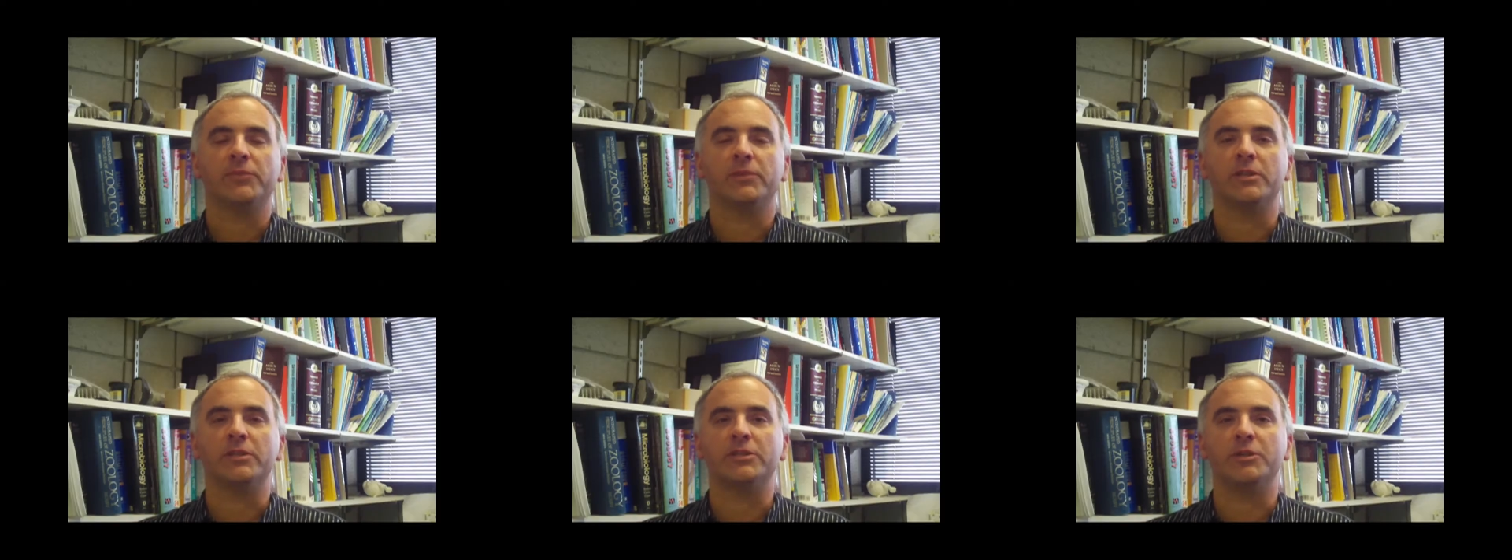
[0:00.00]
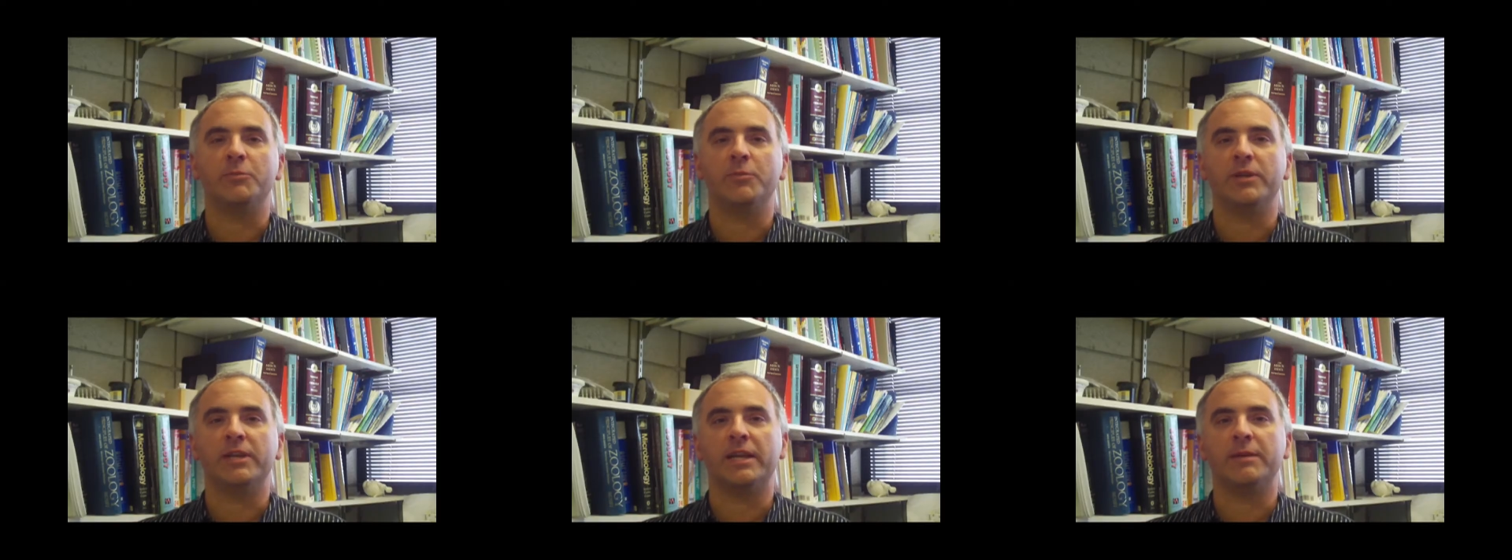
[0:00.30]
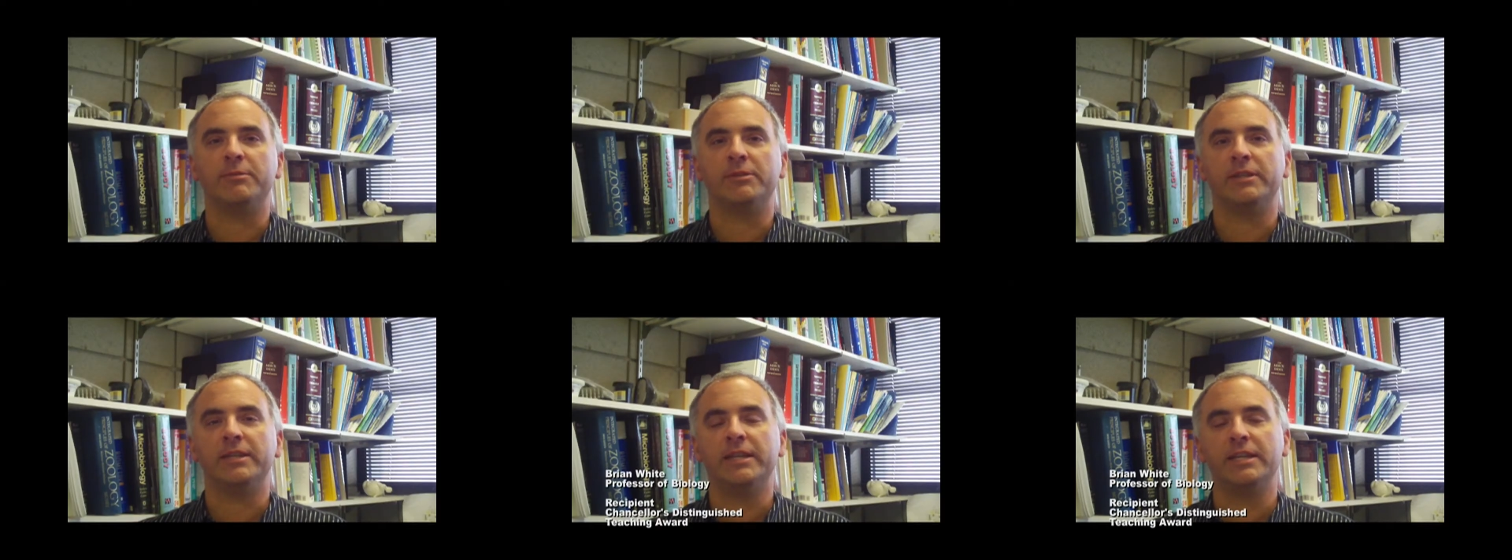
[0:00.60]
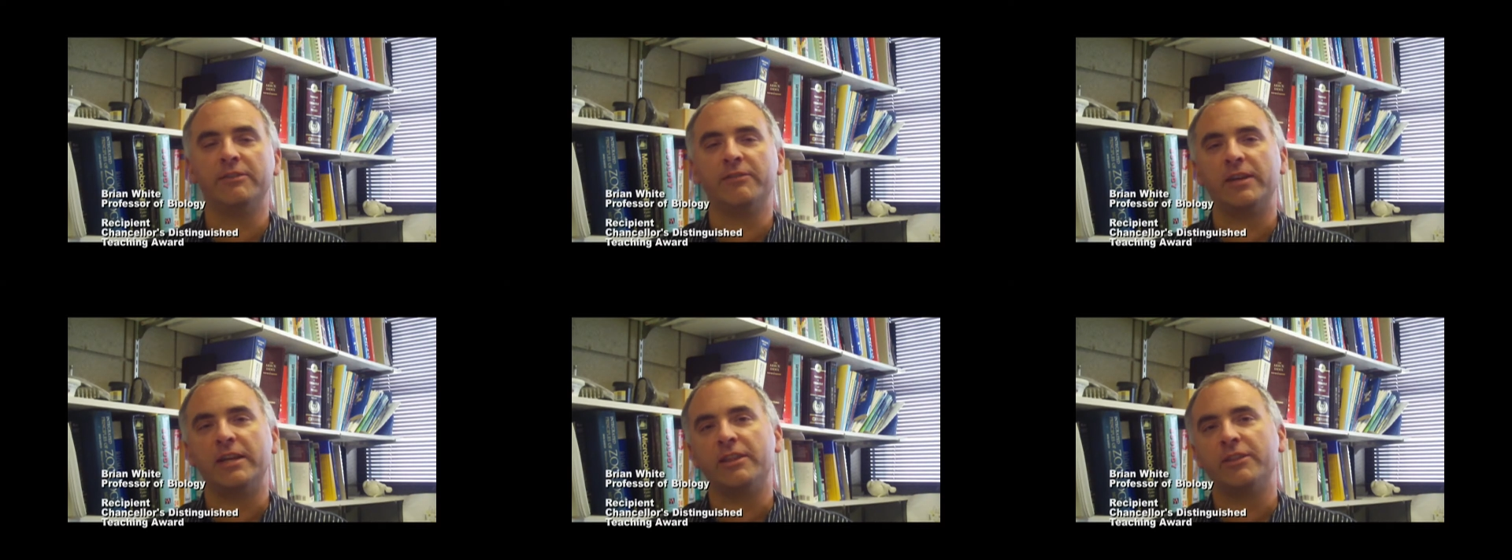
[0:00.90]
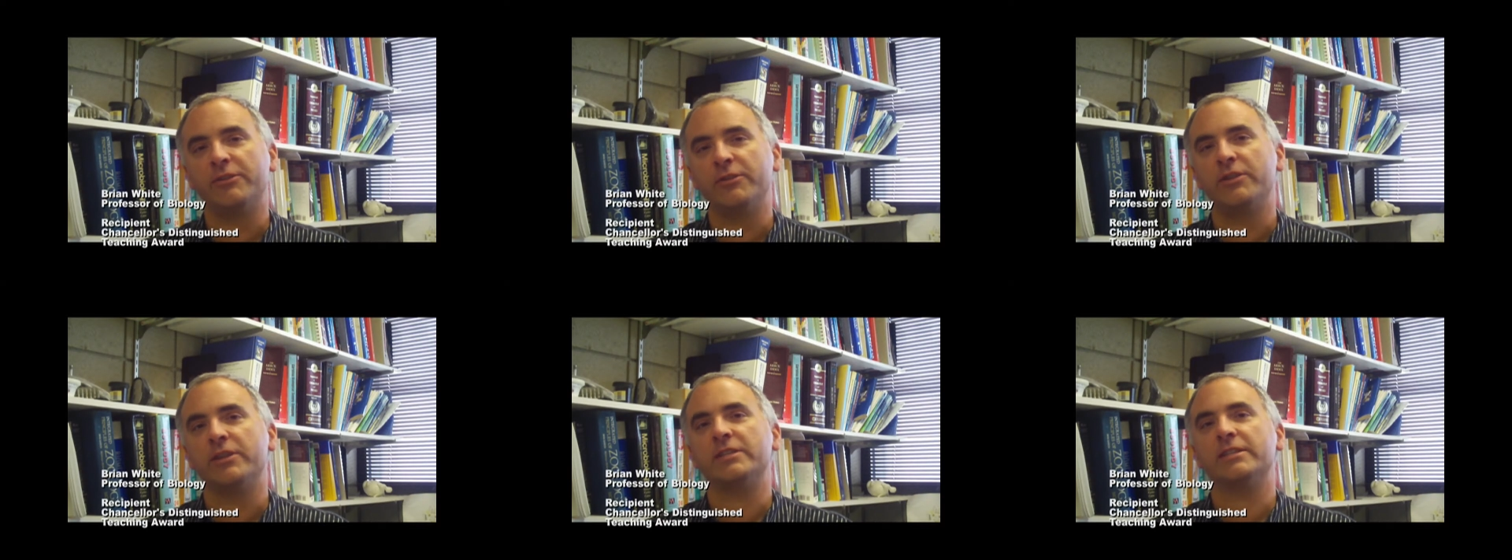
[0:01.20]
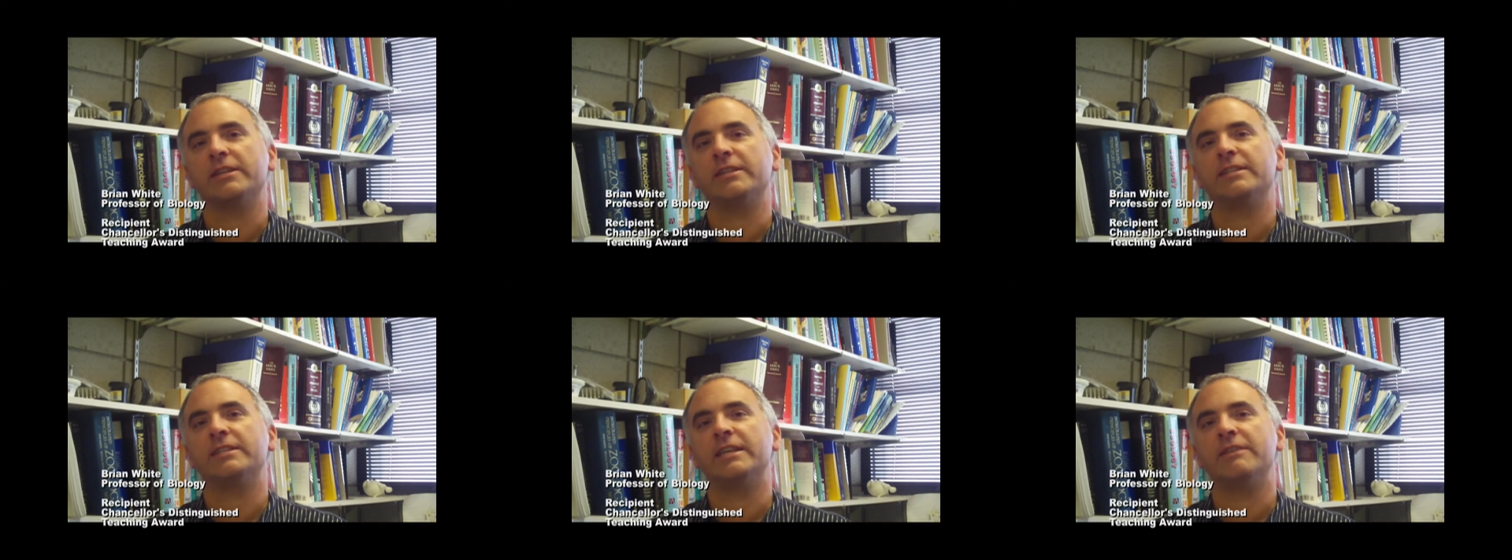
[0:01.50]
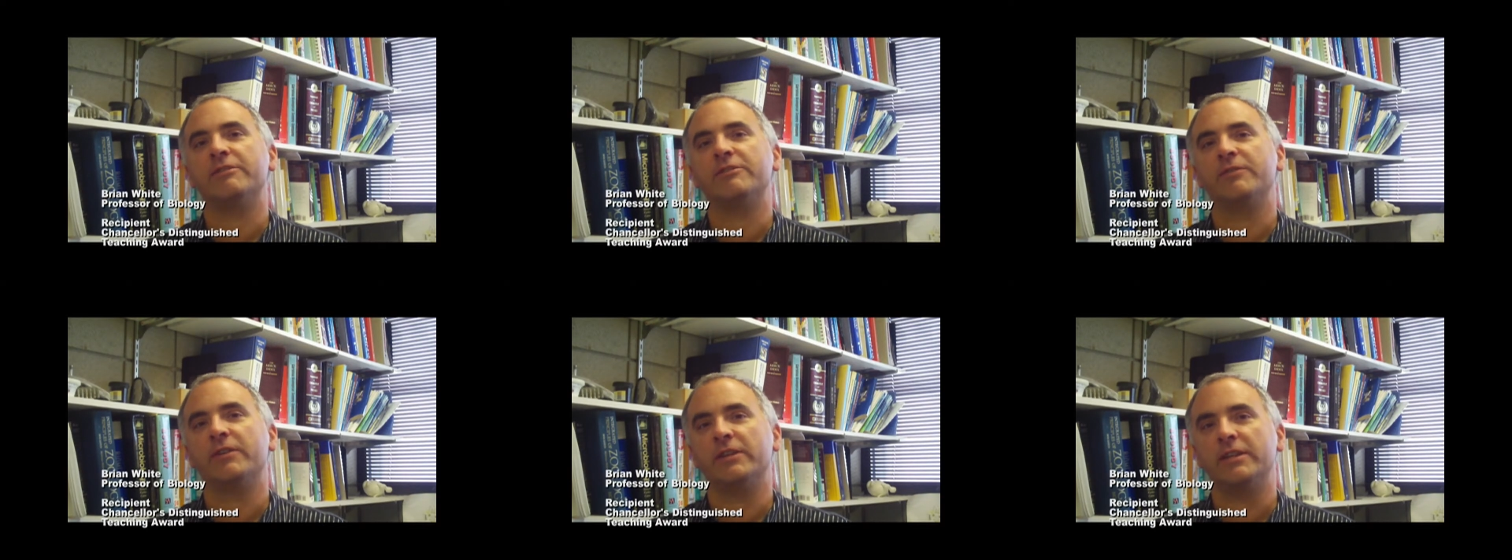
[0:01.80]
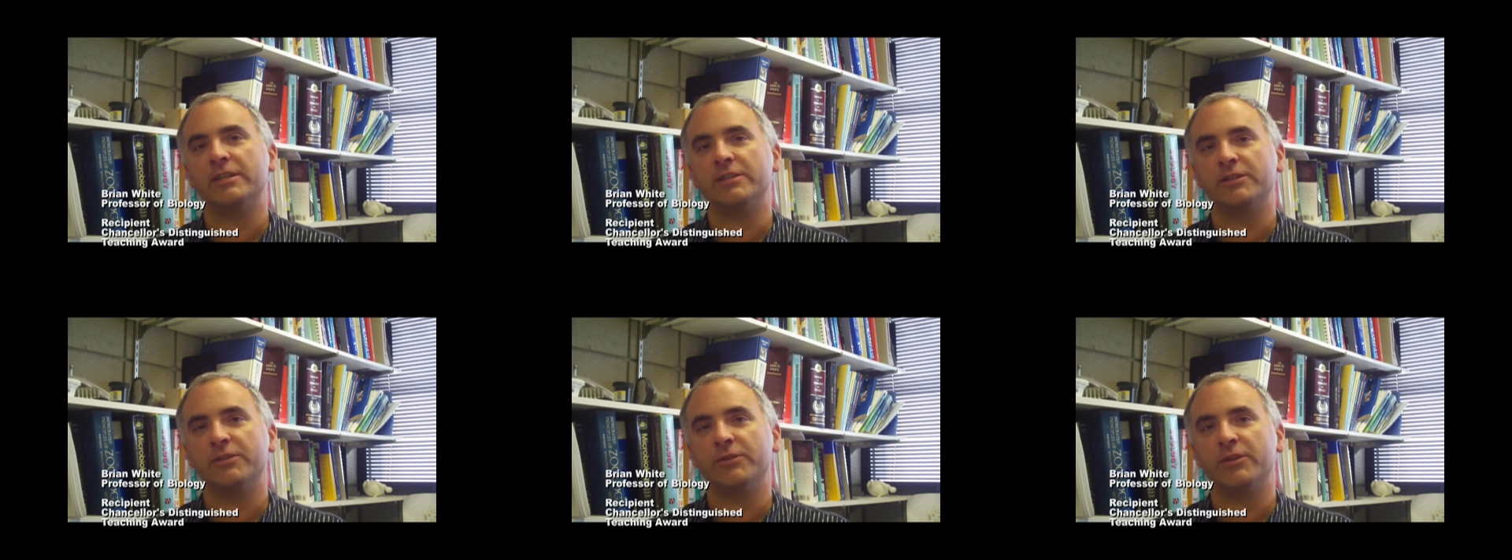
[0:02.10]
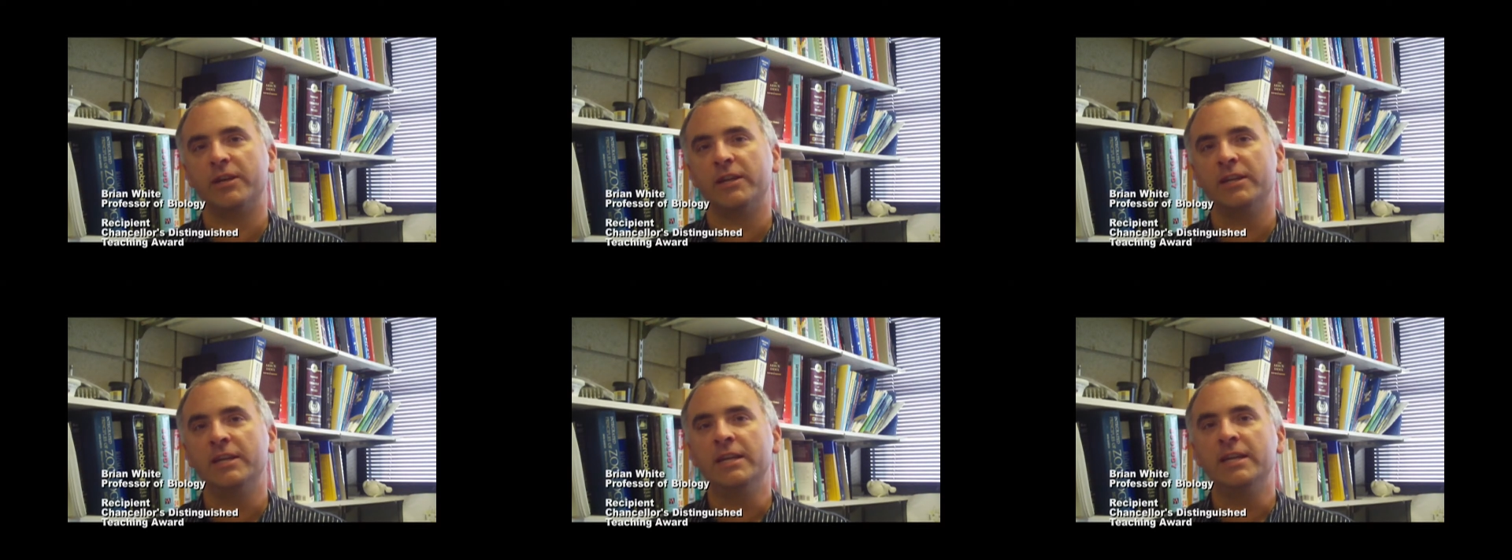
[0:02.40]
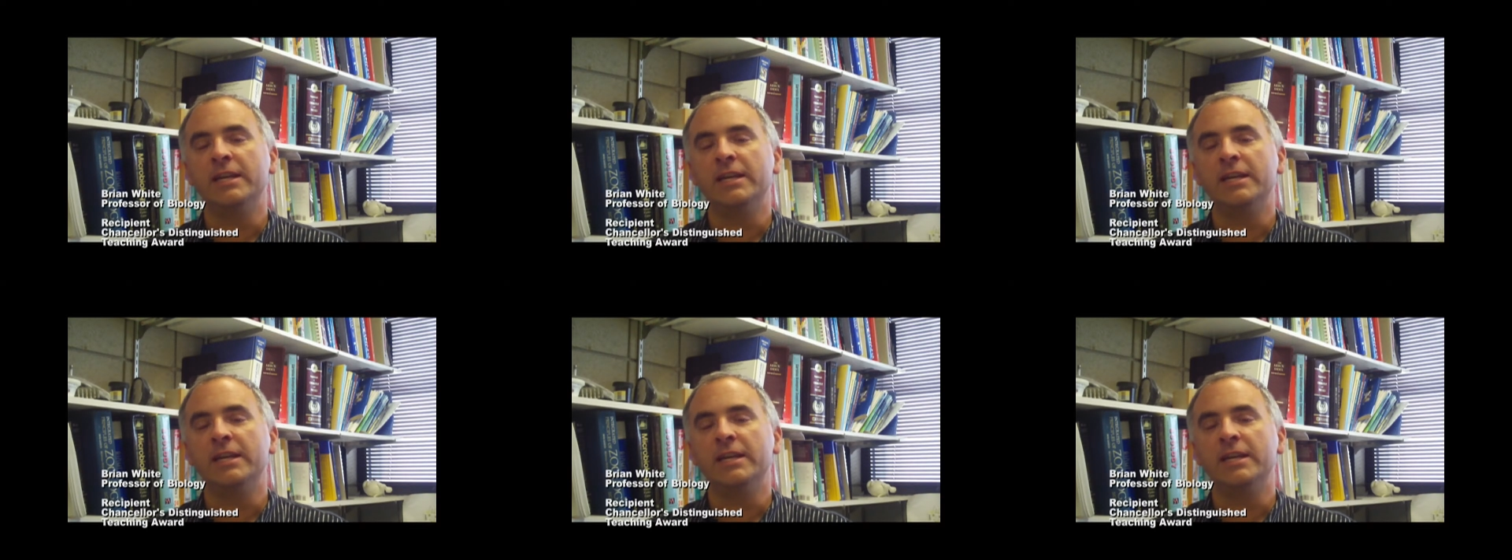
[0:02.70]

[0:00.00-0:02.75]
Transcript: And so being able to innovate through things like the Davis Foundation grant